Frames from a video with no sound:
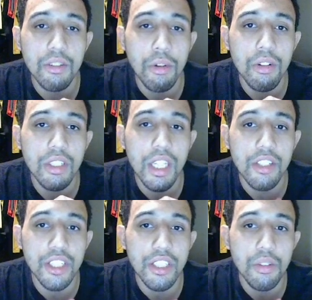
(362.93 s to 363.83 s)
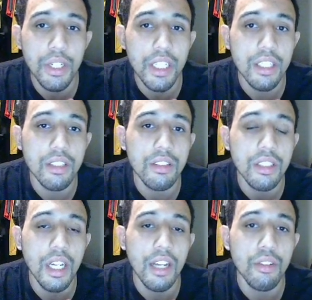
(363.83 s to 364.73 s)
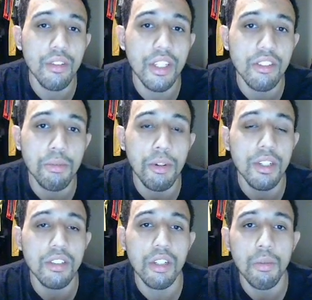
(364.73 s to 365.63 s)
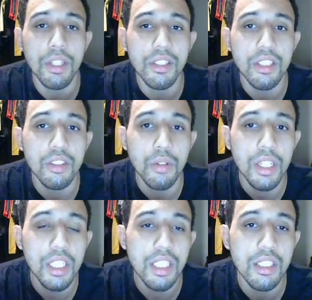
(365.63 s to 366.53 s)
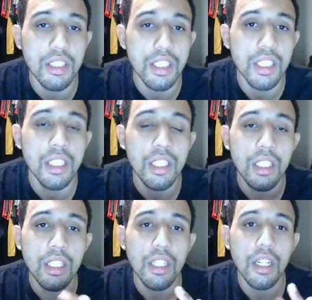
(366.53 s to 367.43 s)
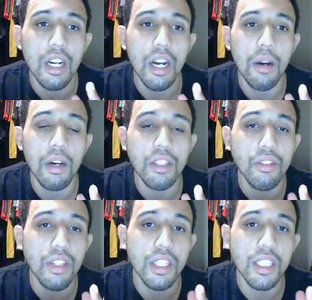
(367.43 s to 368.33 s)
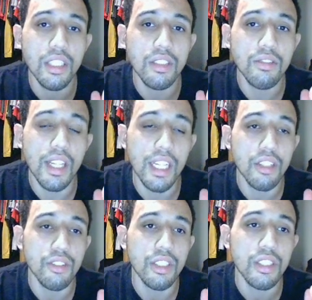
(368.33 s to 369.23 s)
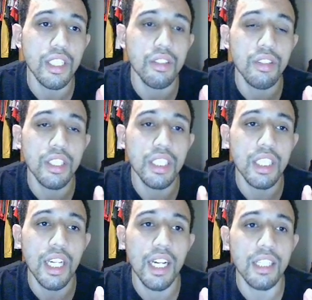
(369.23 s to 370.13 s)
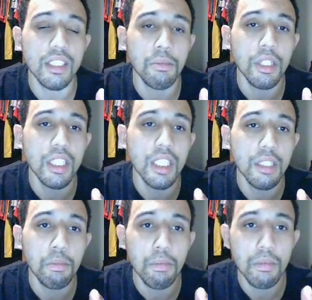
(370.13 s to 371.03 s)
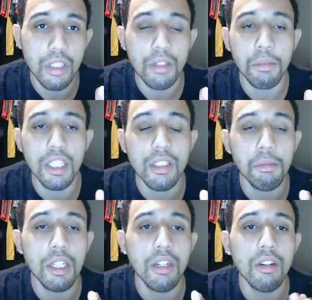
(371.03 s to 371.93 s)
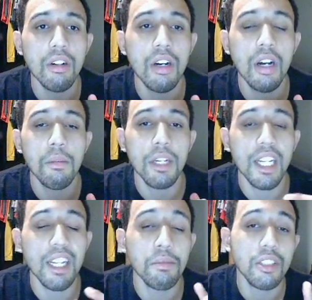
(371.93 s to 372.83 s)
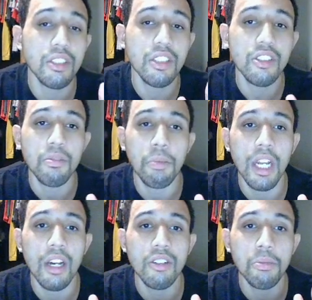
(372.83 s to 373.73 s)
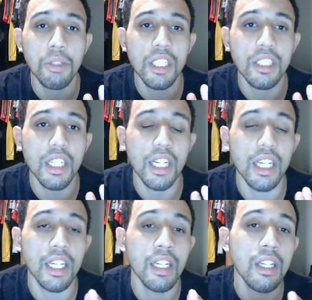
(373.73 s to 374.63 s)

Stapoli's energy at the weigh-ins. I do think Stapoli's going to win this quite easily. I do think he is dangerous. I do think he has the ability to beat Lebout by unanimous decision, but I also predict a